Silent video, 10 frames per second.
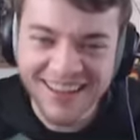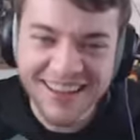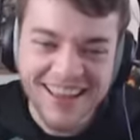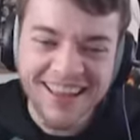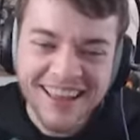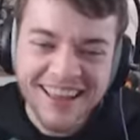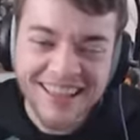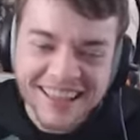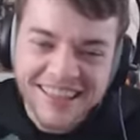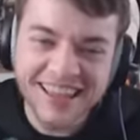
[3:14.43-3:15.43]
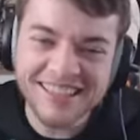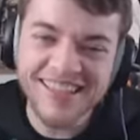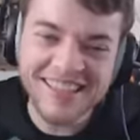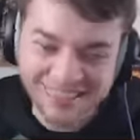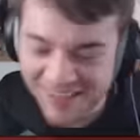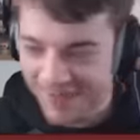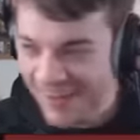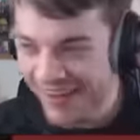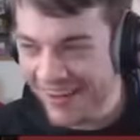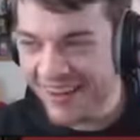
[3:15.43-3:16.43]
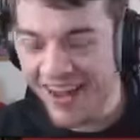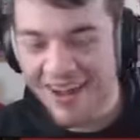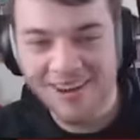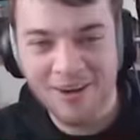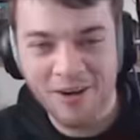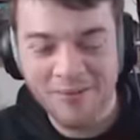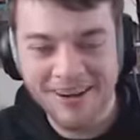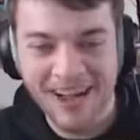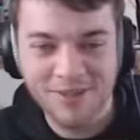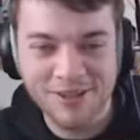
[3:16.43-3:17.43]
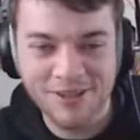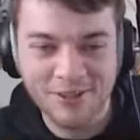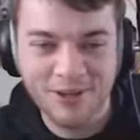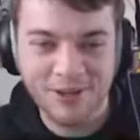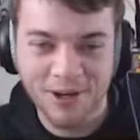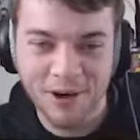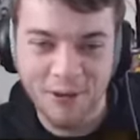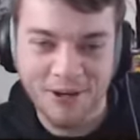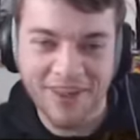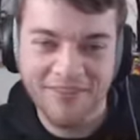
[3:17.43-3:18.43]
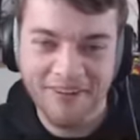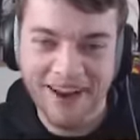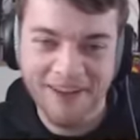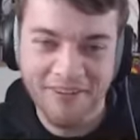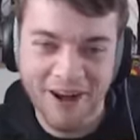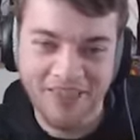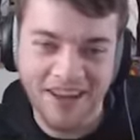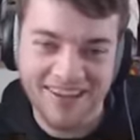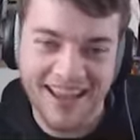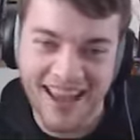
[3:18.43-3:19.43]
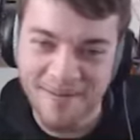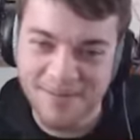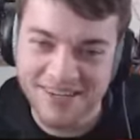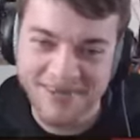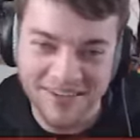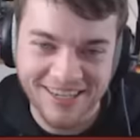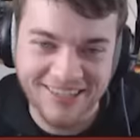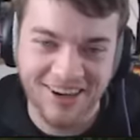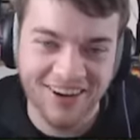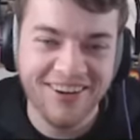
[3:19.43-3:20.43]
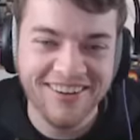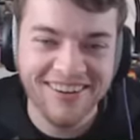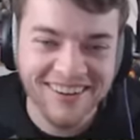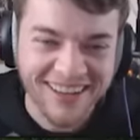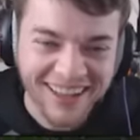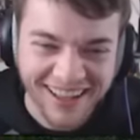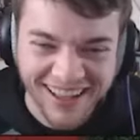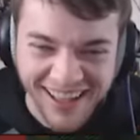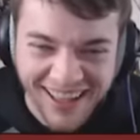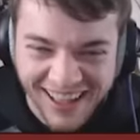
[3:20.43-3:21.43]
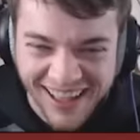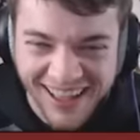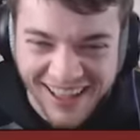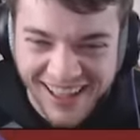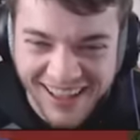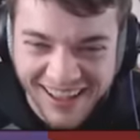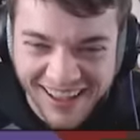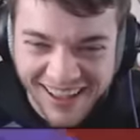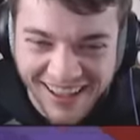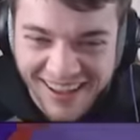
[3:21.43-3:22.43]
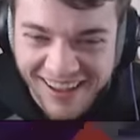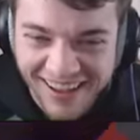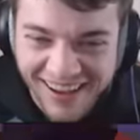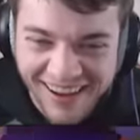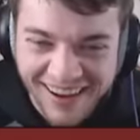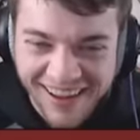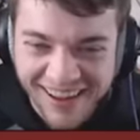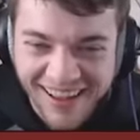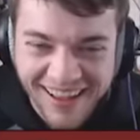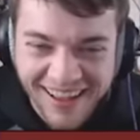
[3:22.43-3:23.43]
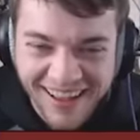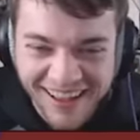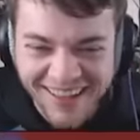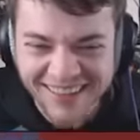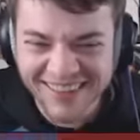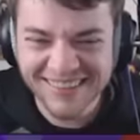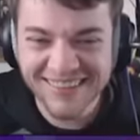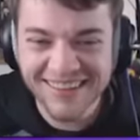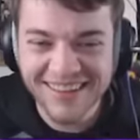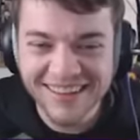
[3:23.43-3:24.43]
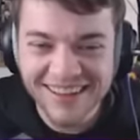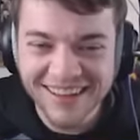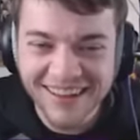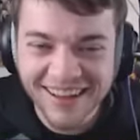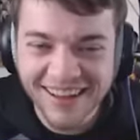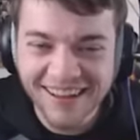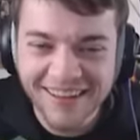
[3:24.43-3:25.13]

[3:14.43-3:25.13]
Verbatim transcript: That's the fight style. That, that sounds like something out of Ka Ka Kama Sutra or whatever. I don't want that to happen to me, Joe. I'm going to rip your throat out by from from your behind.